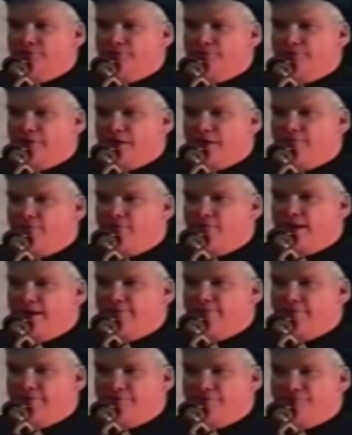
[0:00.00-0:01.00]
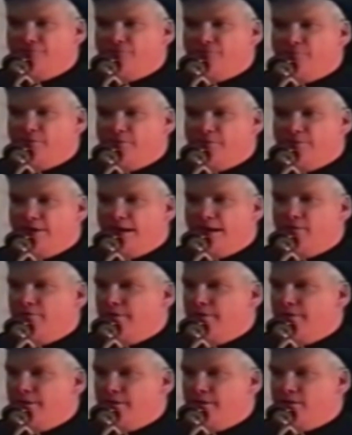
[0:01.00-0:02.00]
It'll take five years to build
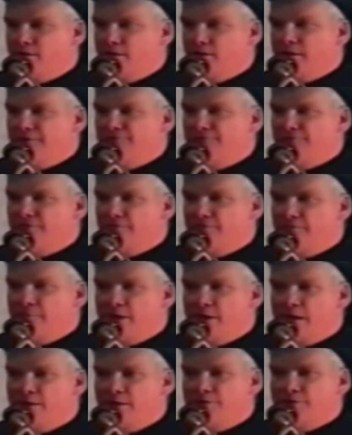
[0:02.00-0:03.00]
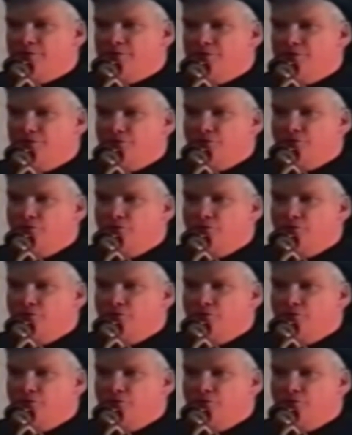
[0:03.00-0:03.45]
that one at a cost of about